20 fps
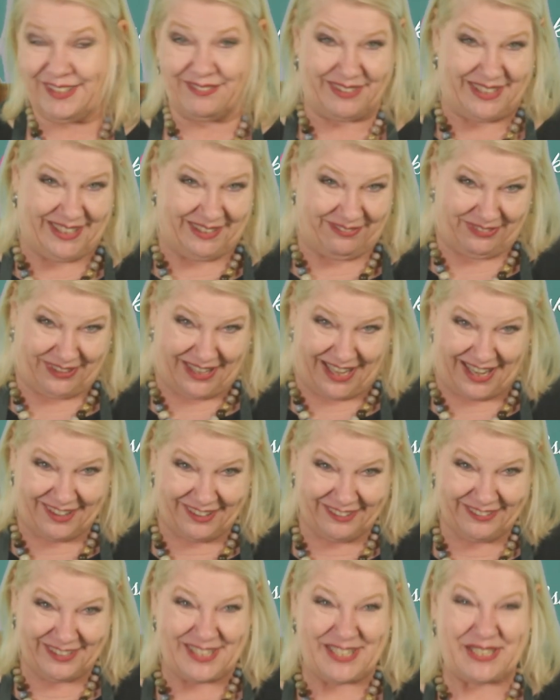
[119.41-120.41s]
even if they
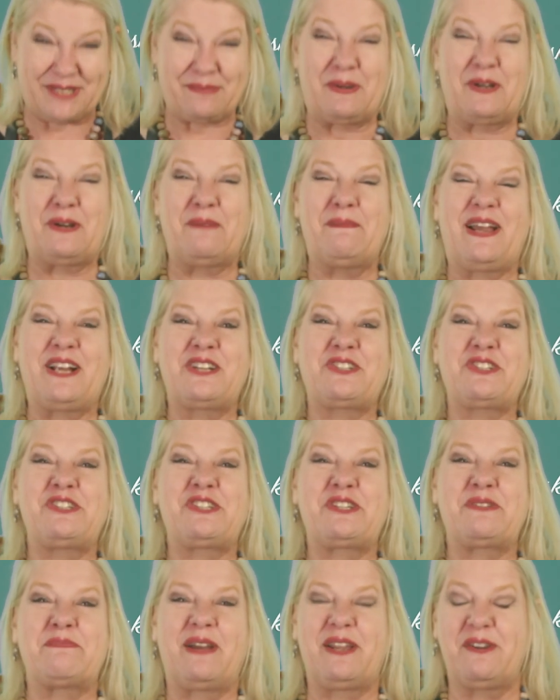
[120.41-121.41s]
are in small
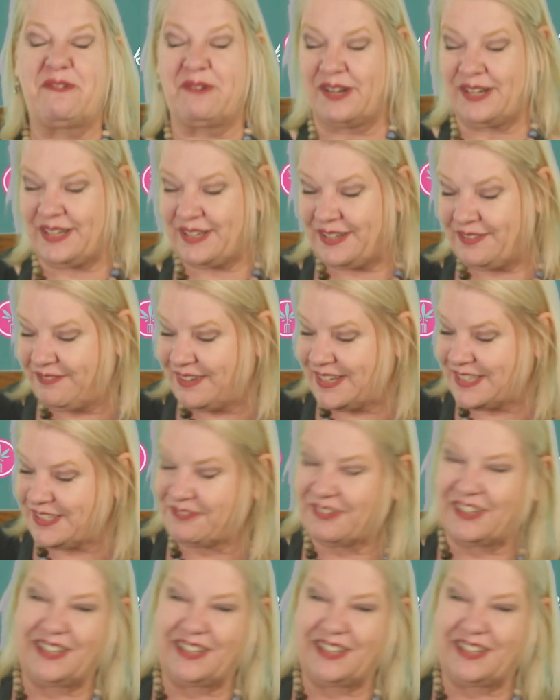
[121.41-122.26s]
batches, you might want to invest